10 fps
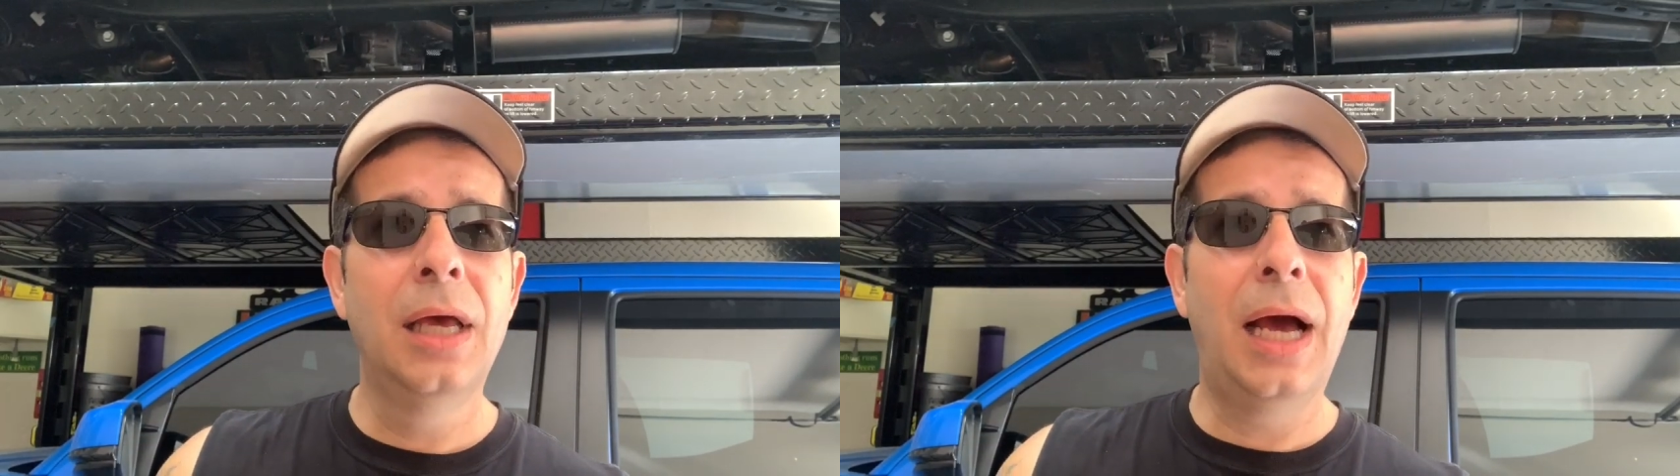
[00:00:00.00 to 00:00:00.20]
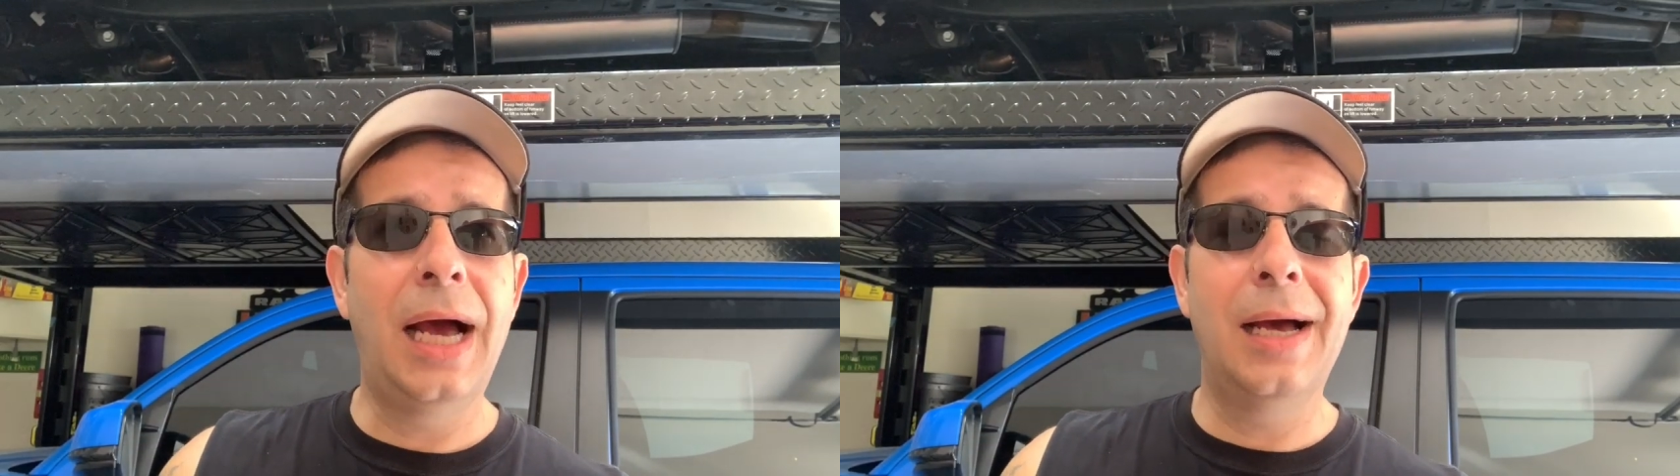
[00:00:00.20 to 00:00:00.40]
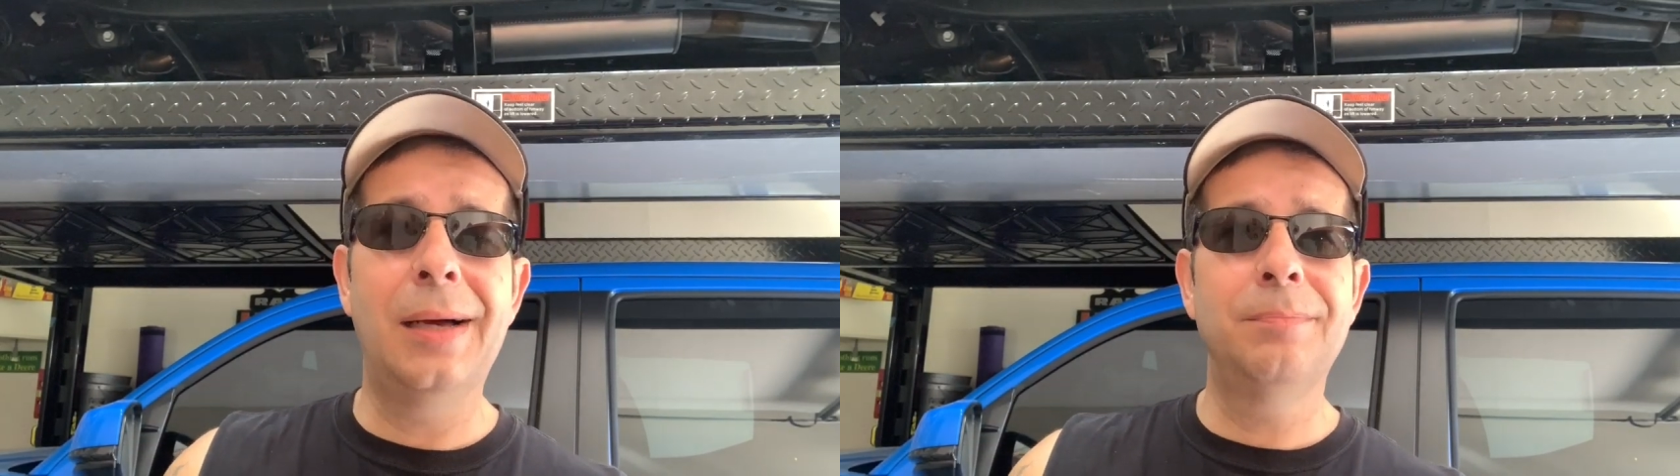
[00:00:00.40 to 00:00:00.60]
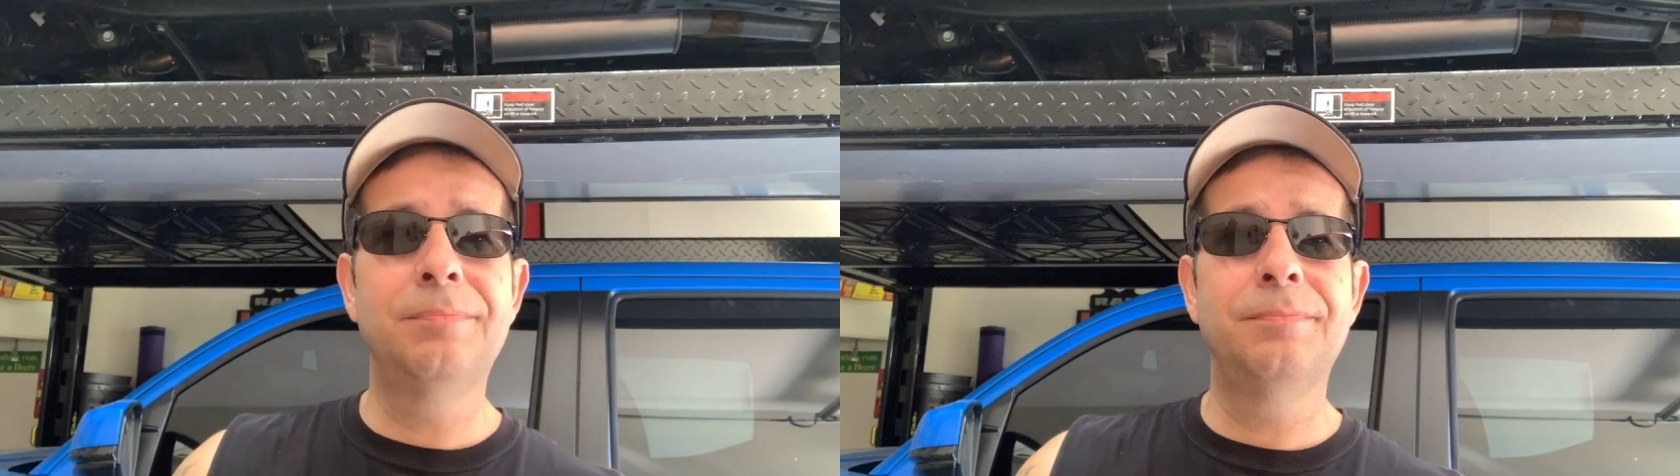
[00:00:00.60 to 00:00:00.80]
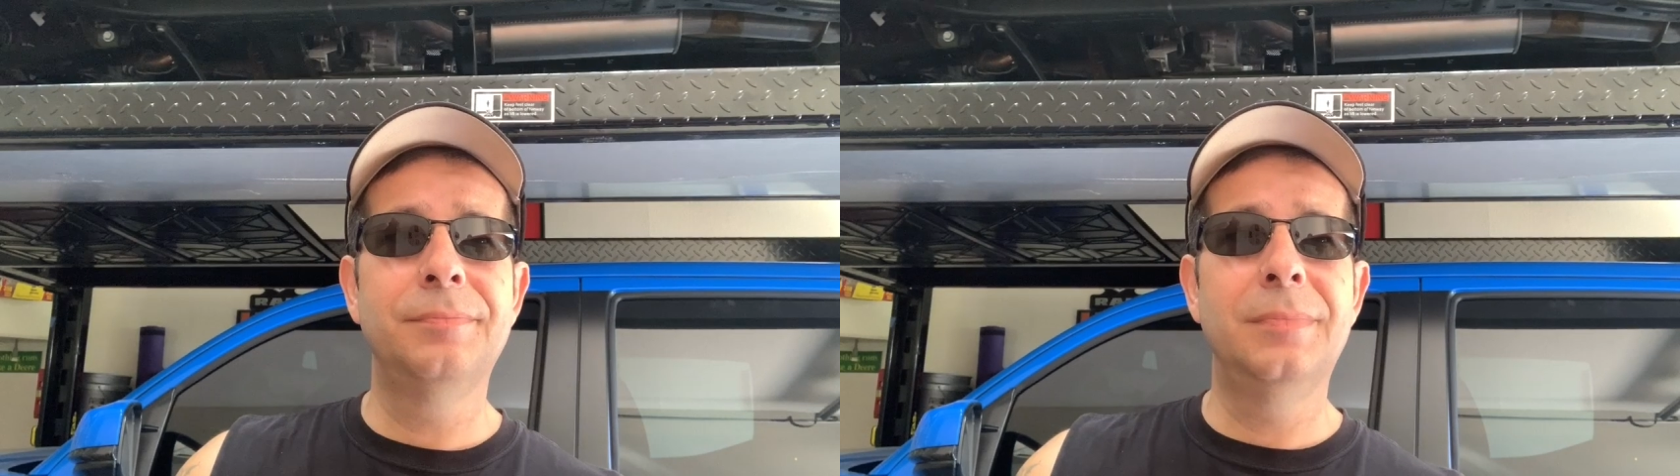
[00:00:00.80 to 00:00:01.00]

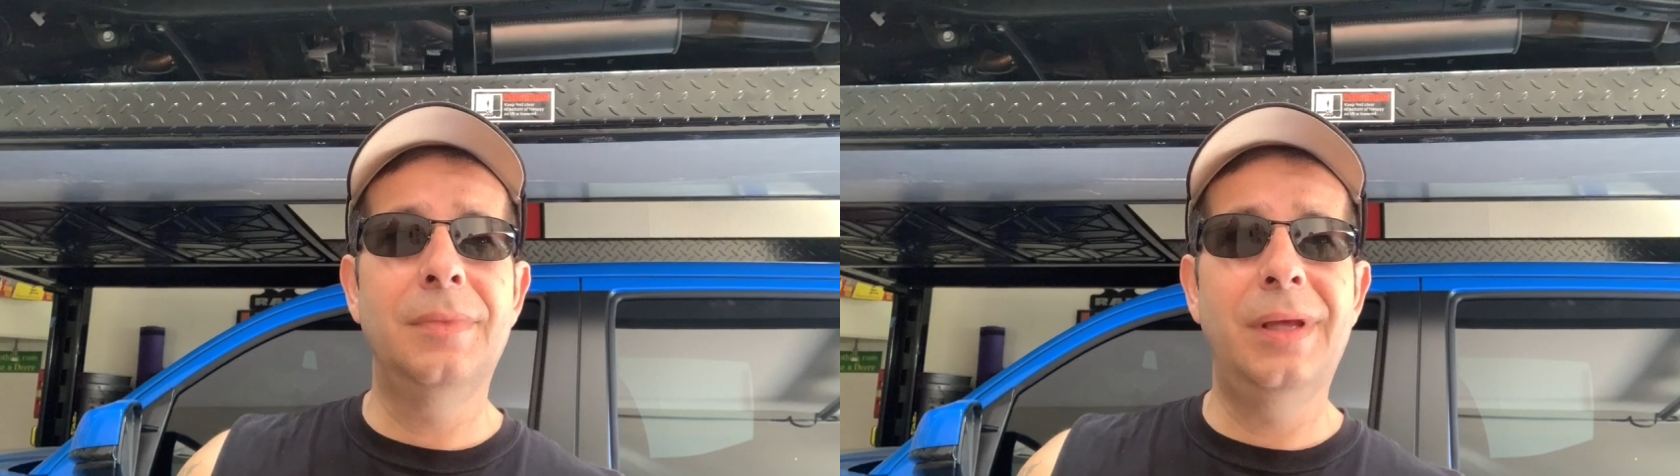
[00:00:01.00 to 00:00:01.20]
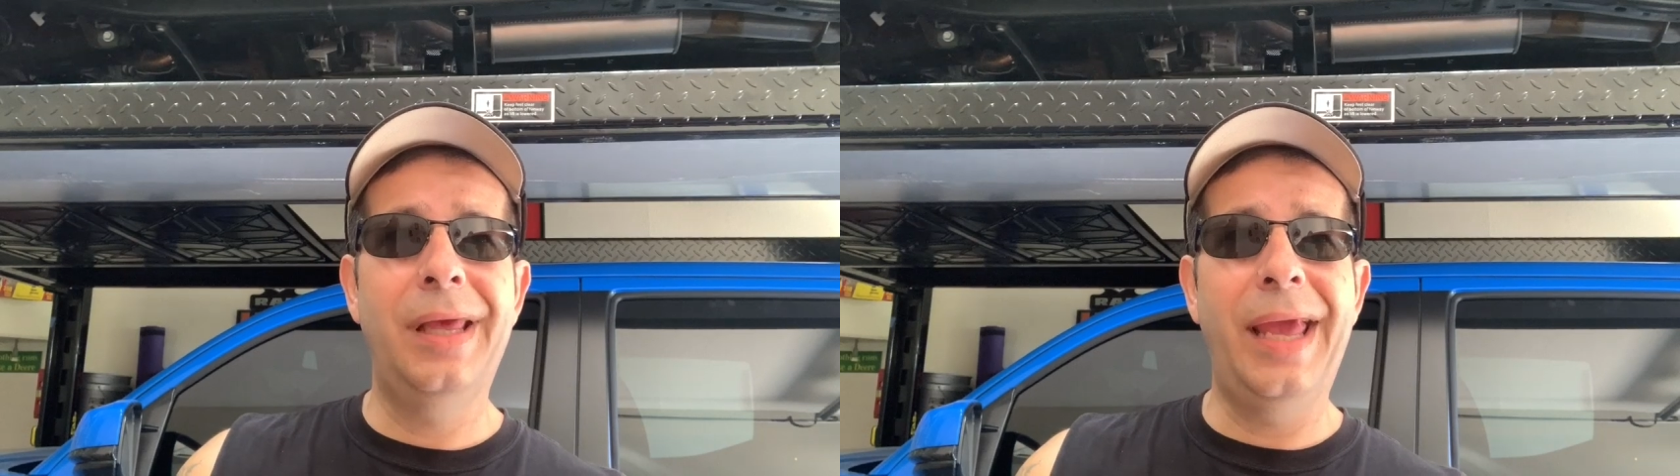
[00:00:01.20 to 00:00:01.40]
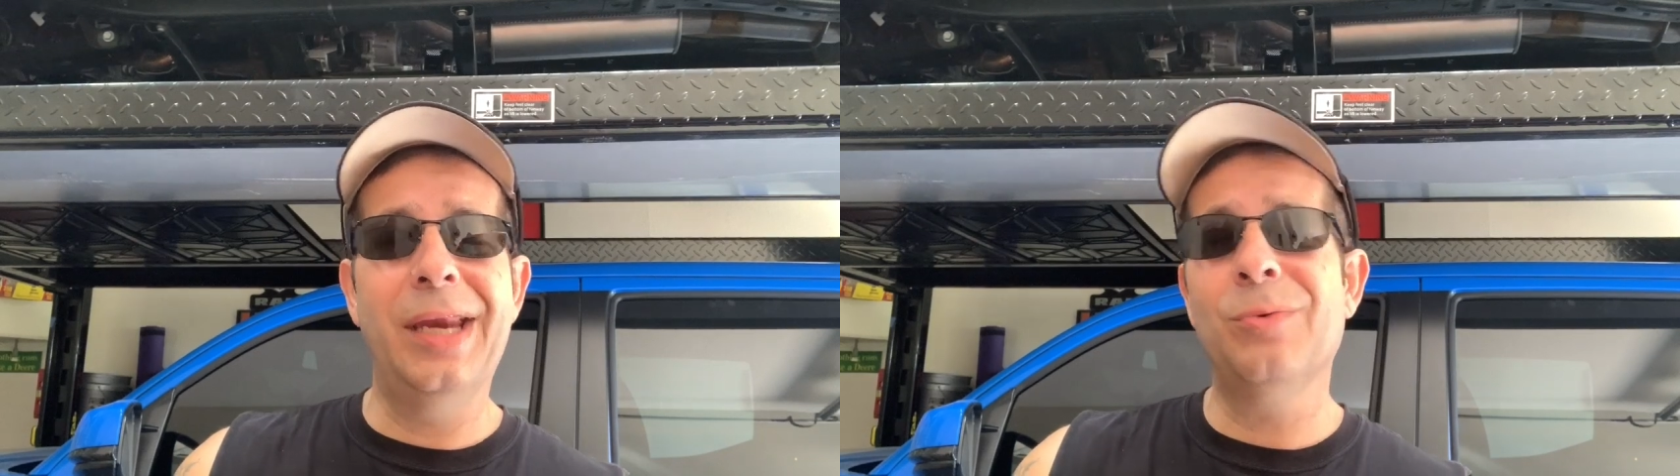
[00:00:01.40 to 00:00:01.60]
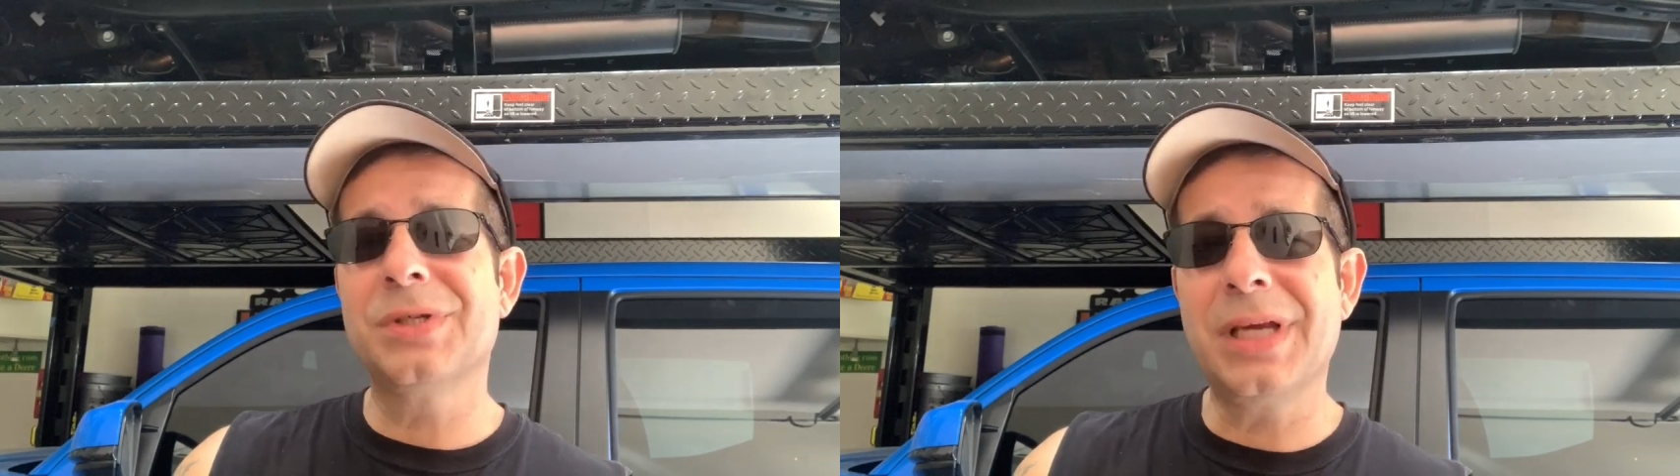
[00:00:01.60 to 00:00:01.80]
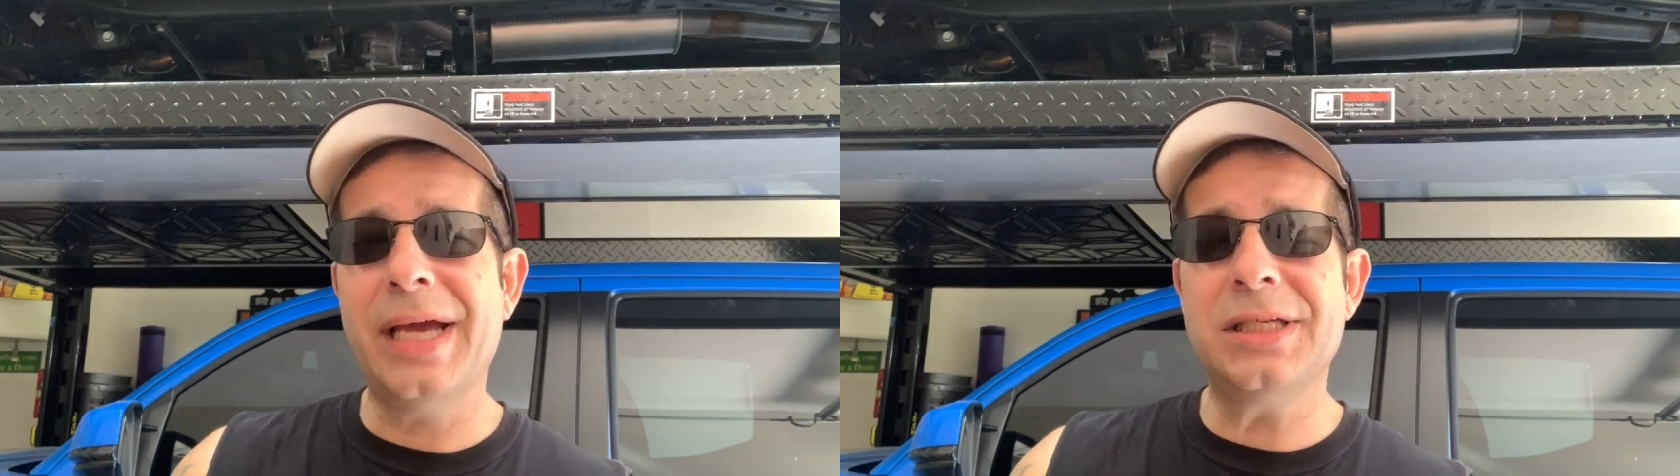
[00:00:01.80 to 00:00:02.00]
and it
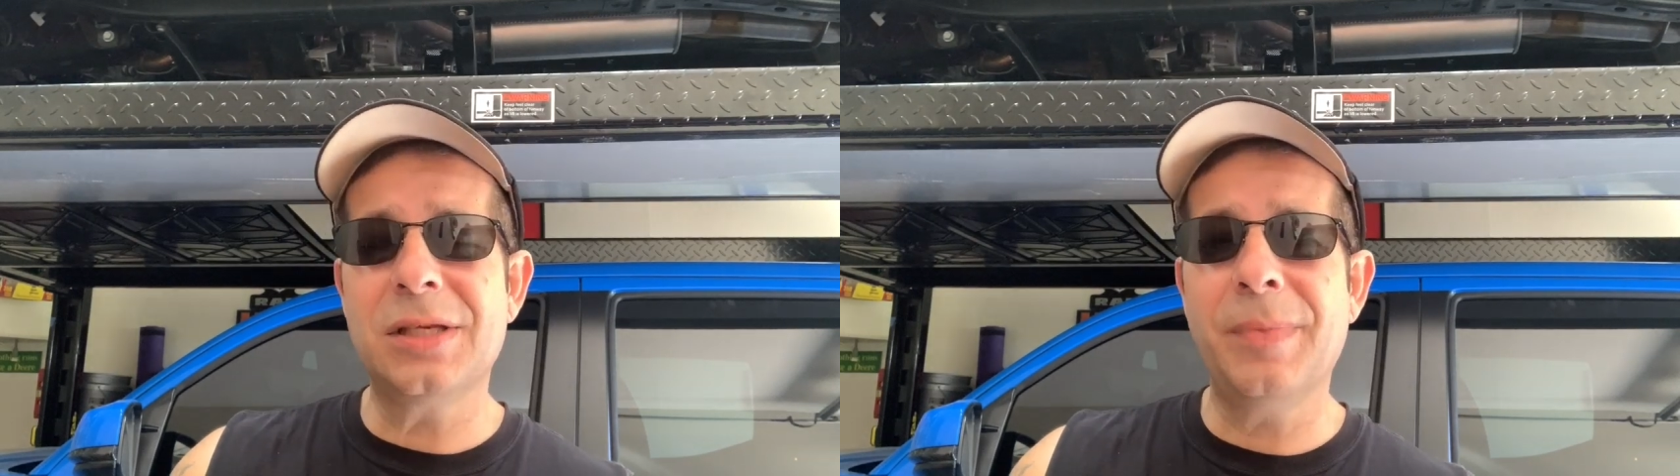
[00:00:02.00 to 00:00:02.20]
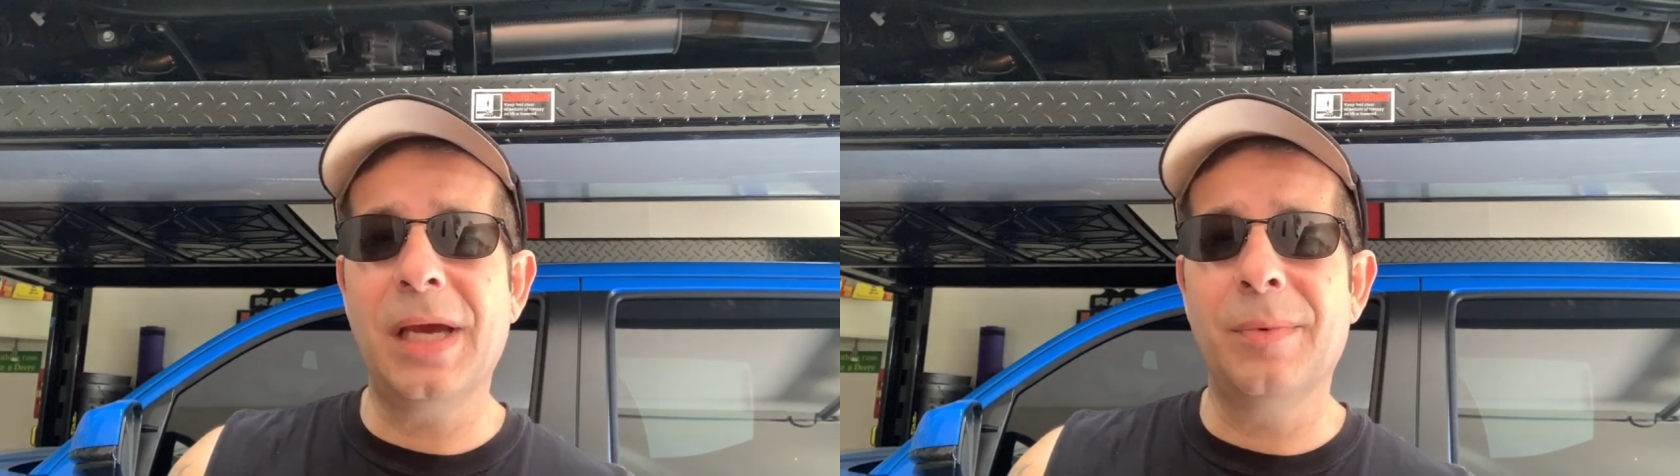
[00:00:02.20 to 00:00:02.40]
was nice to be